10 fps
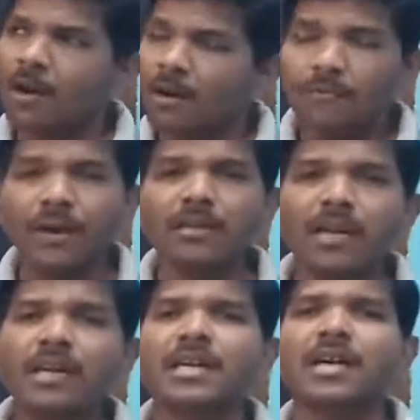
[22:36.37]

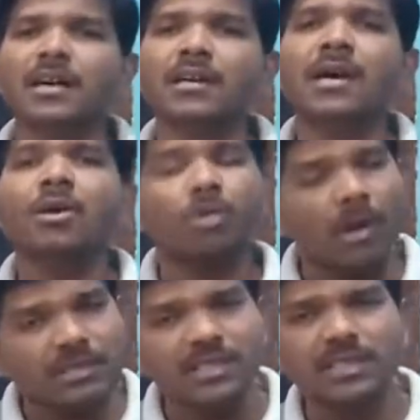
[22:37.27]
Further here,
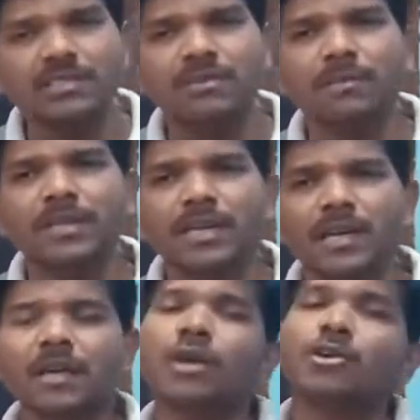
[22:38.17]
call centers will be there,